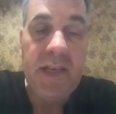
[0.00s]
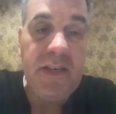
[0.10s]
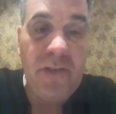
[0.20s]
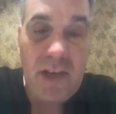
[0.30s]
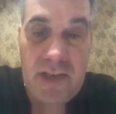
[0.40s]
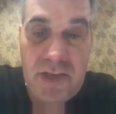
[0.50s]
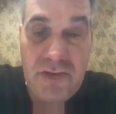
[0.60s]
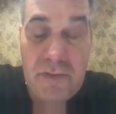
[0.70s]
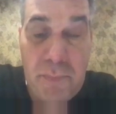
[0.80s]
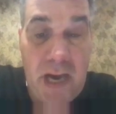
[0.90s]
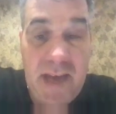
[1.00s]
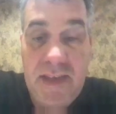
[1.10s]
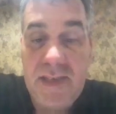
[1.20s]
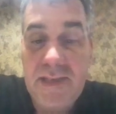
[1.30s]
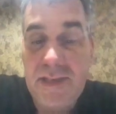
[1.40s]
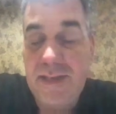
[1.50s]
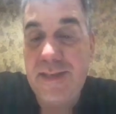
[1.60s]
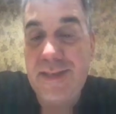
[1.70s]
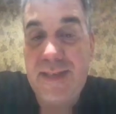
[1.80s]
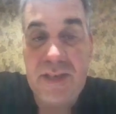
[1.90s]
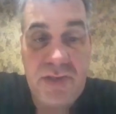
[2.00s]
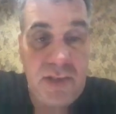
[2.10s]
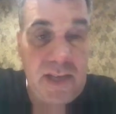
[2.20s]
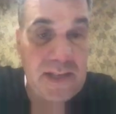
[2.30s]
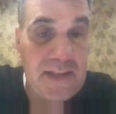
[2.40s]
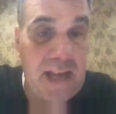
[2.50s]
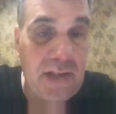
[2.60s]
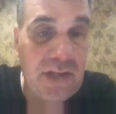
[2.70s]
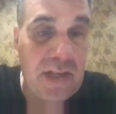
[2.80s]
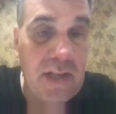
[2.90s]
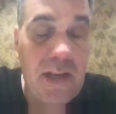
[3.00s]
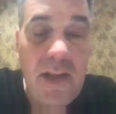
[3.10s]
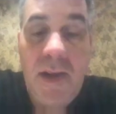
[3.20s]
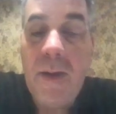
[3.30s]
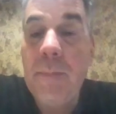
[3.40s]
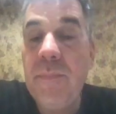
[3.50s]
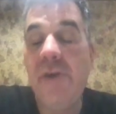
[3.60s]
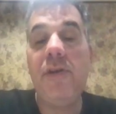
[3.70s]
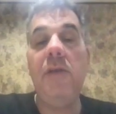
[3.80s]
of our industry buy these. This is essentially a sanction. There could